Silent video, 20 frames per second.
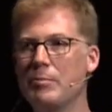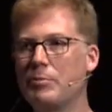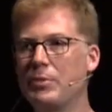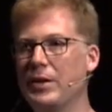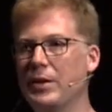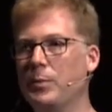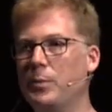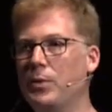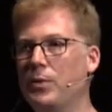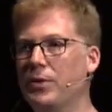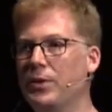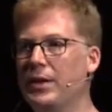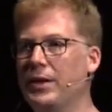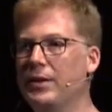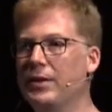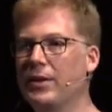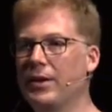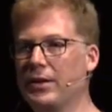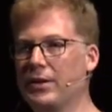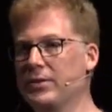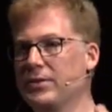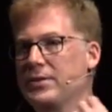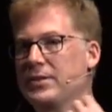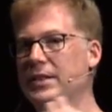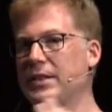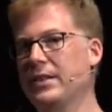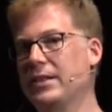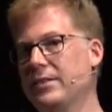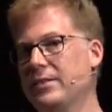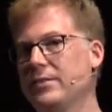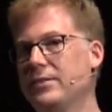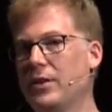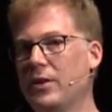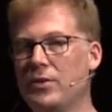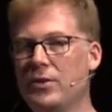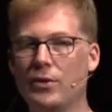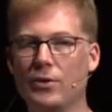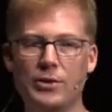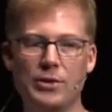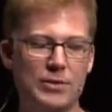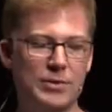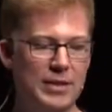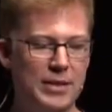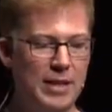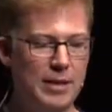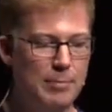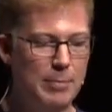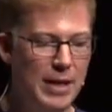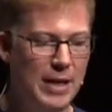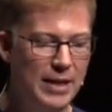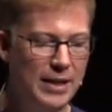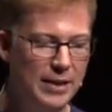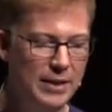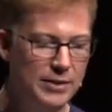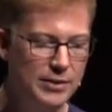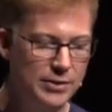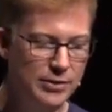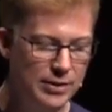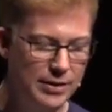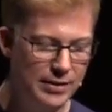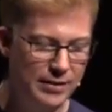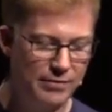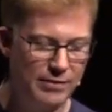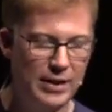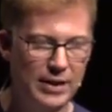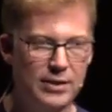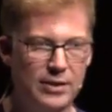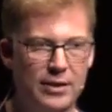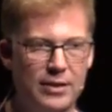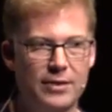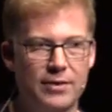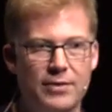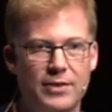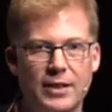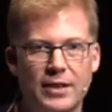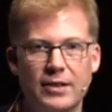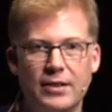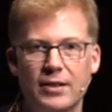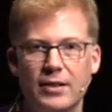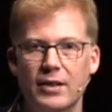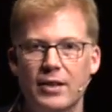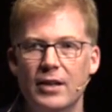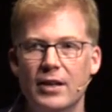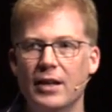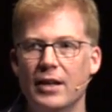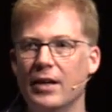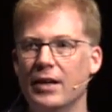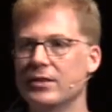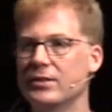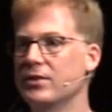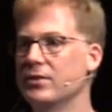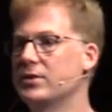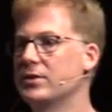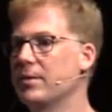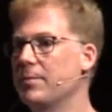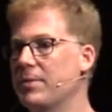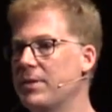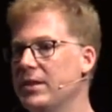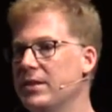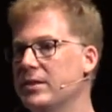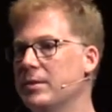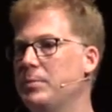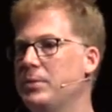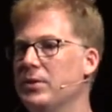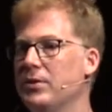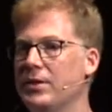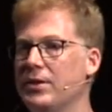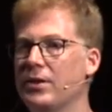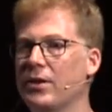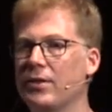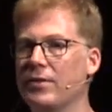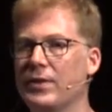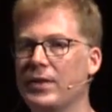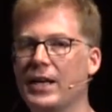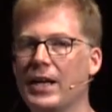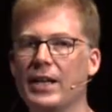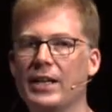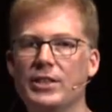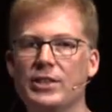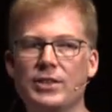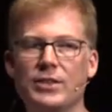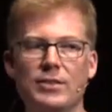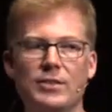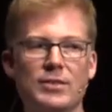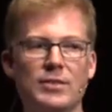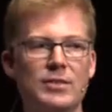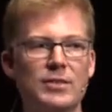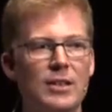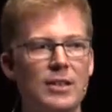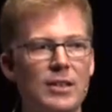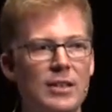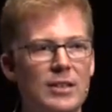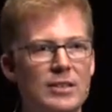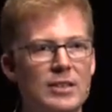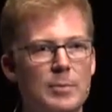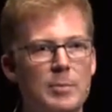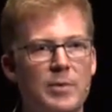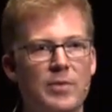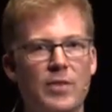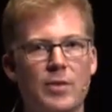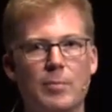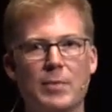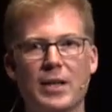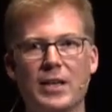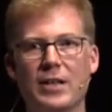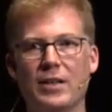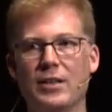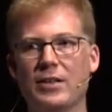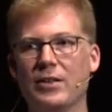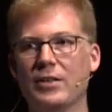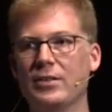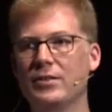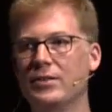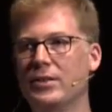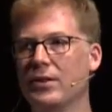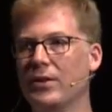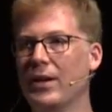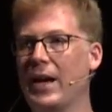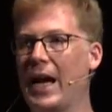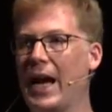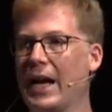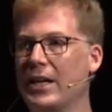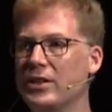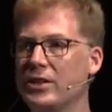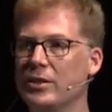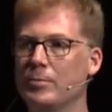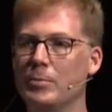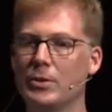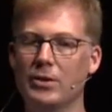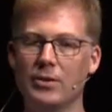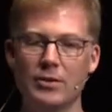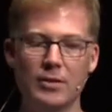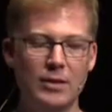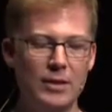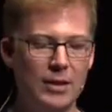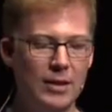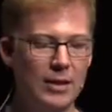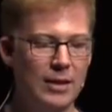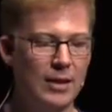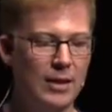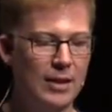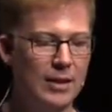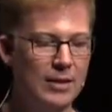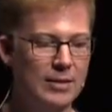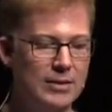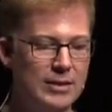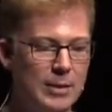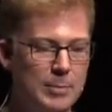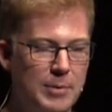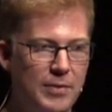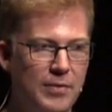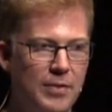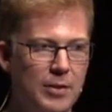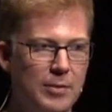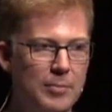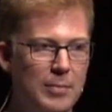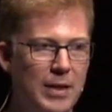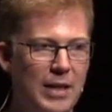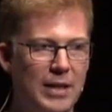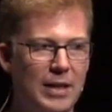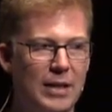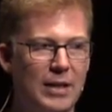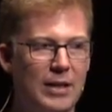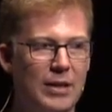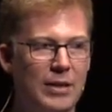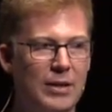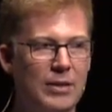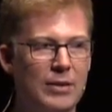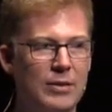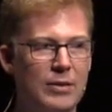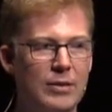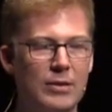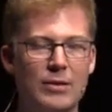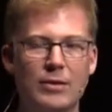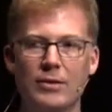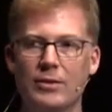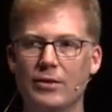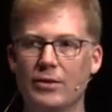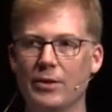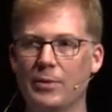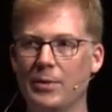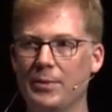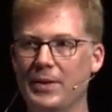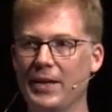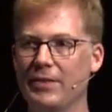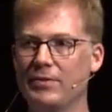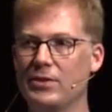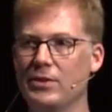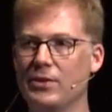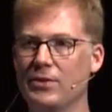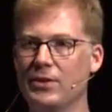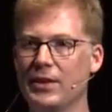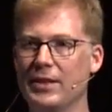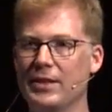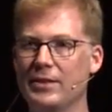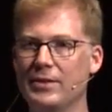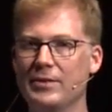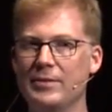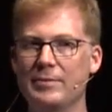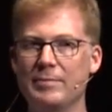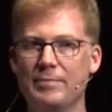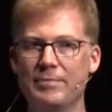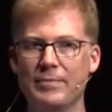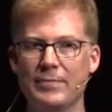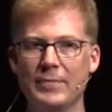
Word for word: print a warning, I could start, you know, not using that page or any of that kind of thing. So some things are purely notifications, some of them are, you know, actionable, some of them are, you know what we have to do now?